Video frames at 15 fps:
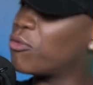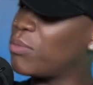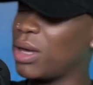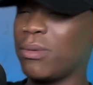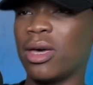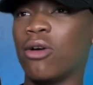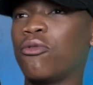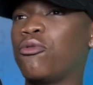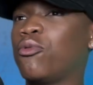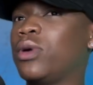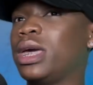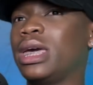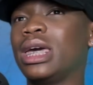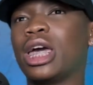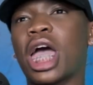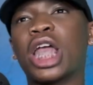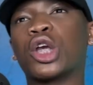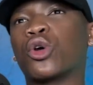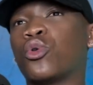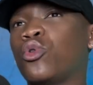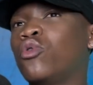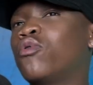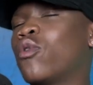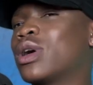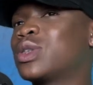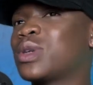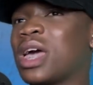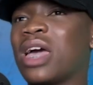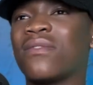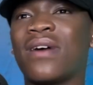Maybe if we at groove or
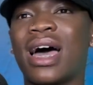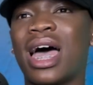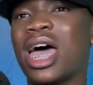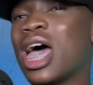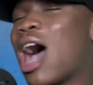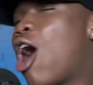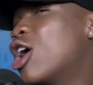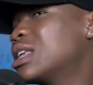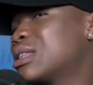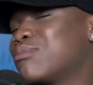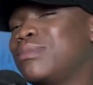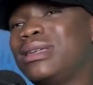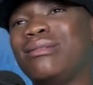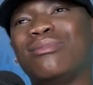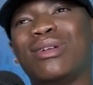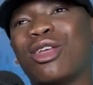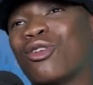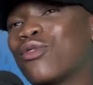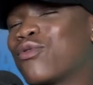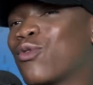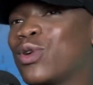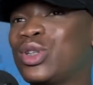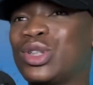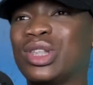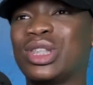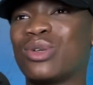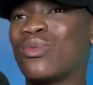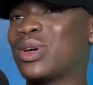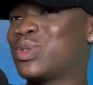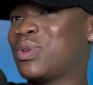whatsoever, ask me a lot of questions
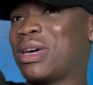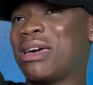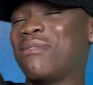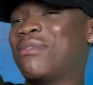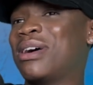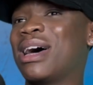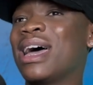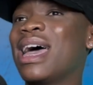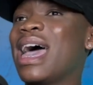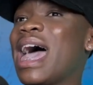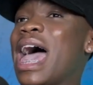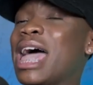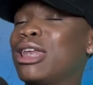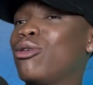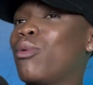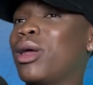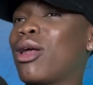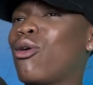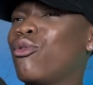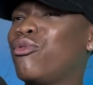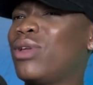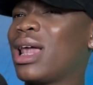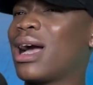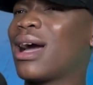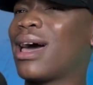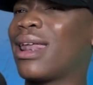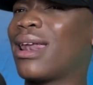and whatsoever, and when I feel like